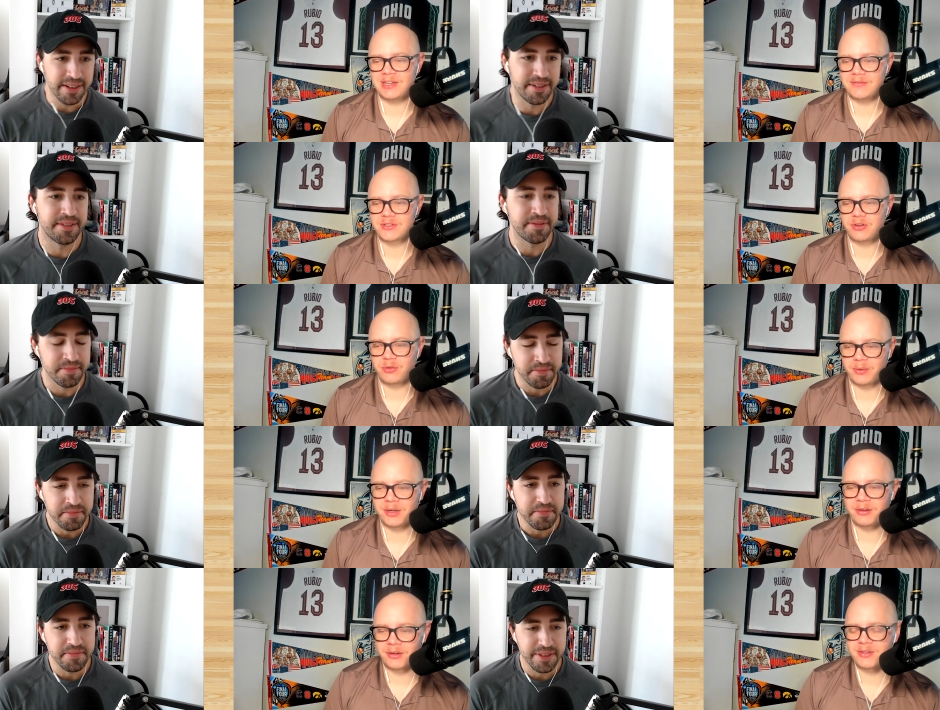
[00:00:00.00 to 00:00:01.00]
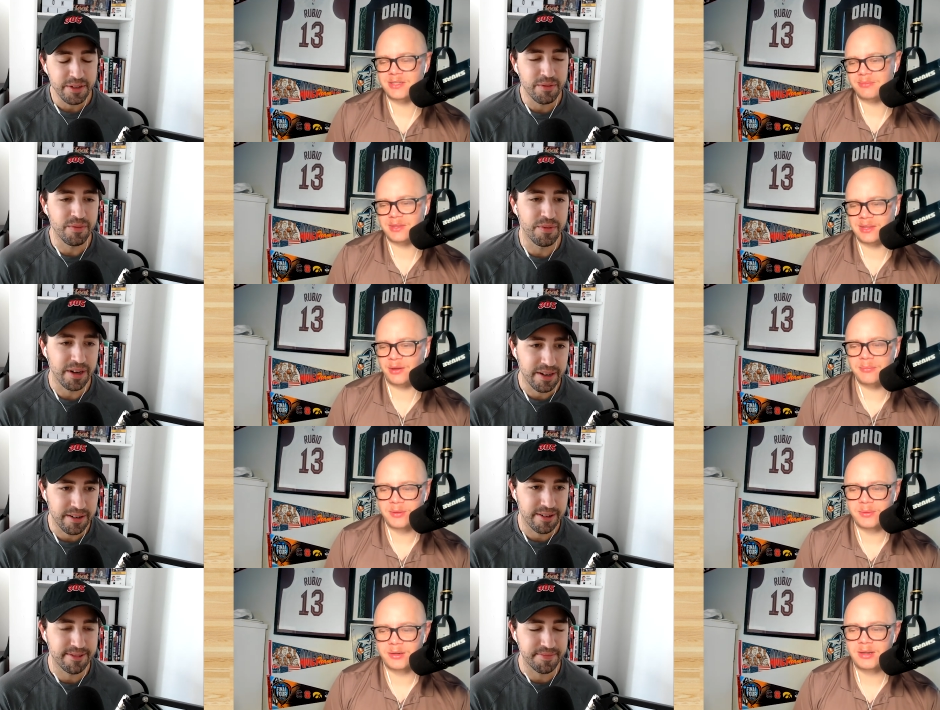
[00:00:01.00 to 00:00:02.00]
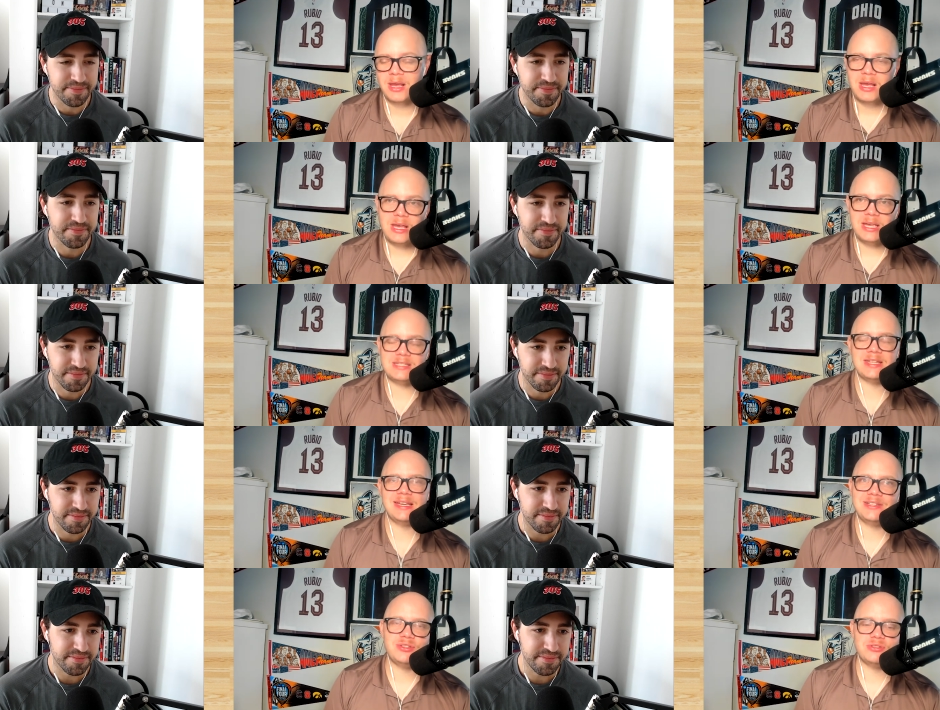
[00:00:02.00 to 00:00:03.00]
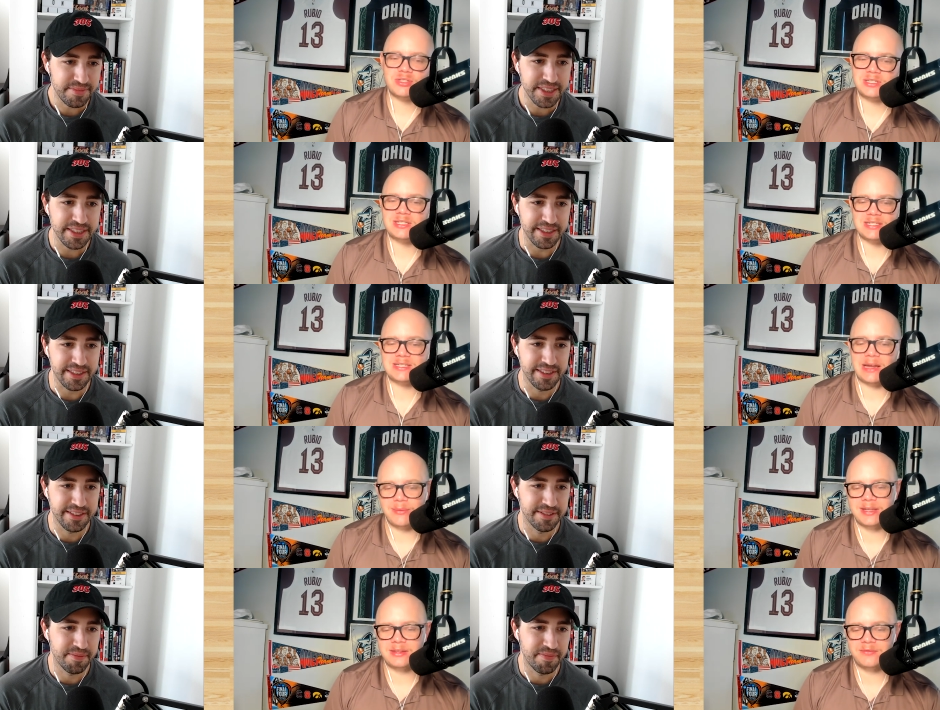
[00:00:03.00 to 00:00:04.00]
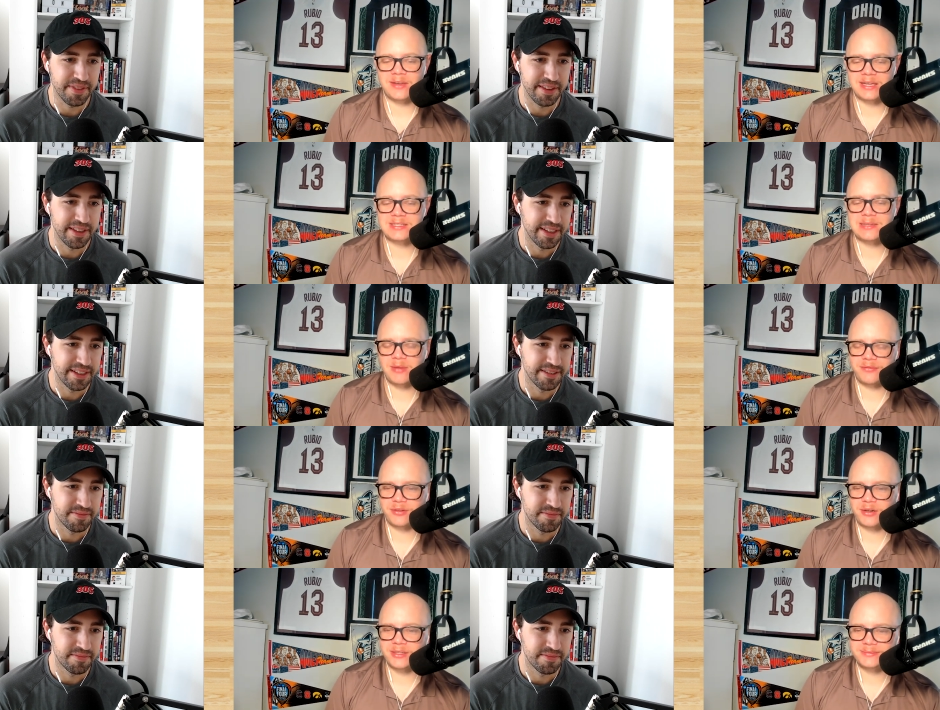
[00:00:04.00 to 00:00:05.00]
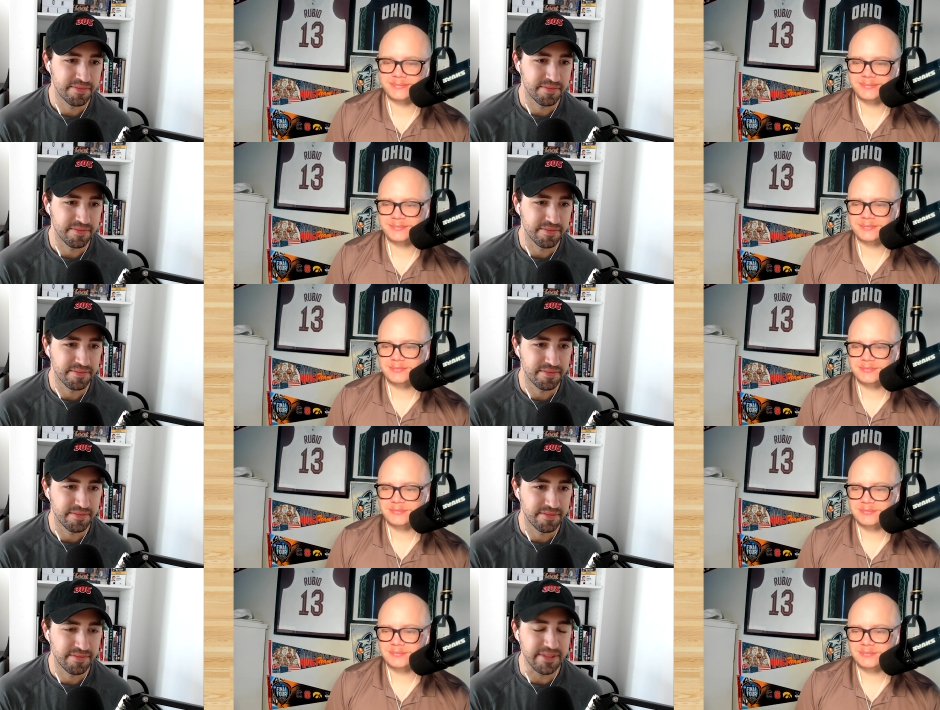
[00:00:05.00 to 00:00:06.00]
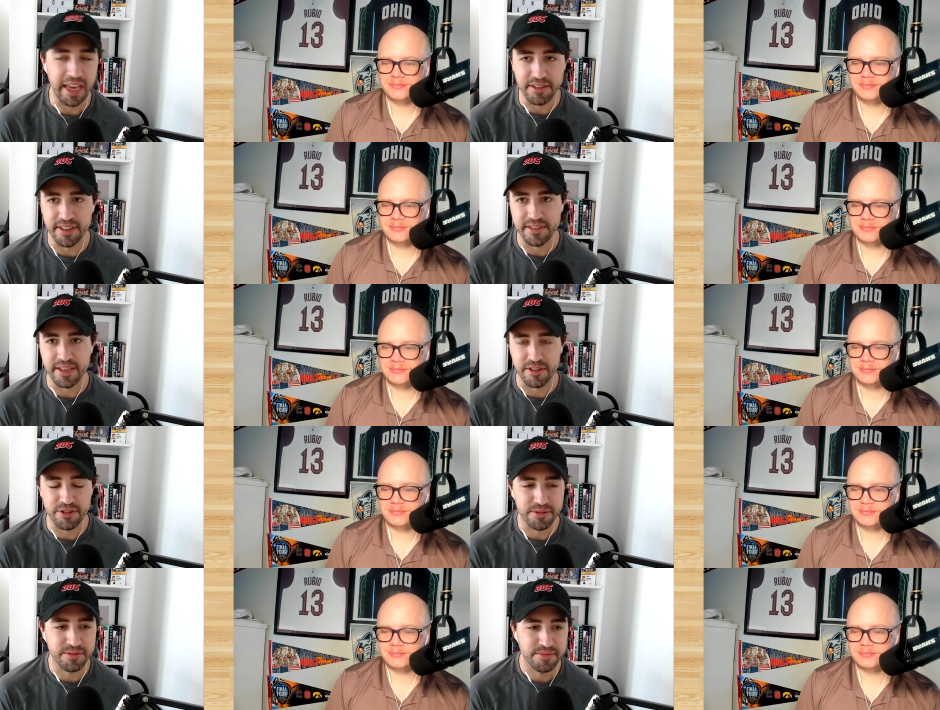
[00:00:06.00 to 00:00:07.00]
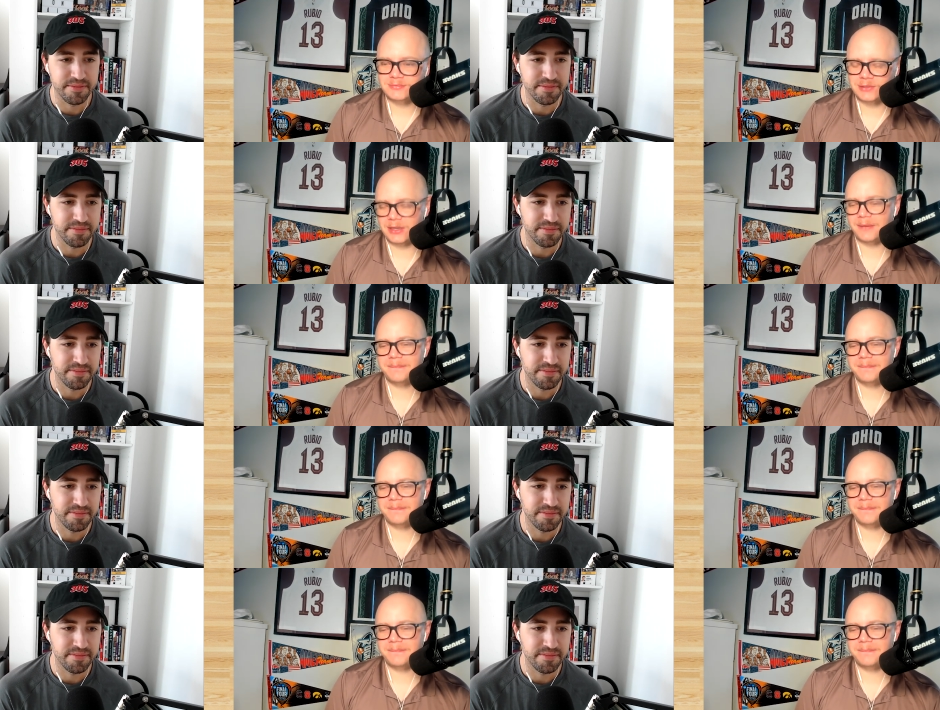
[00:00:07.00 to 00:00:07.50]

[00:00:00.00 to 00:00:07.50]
Speaker 1: of his career or something. That would be weird. Is the answer just this is how we get the Vegas team off the ground?
Speaker 2: Yes, that's the answer. Okay.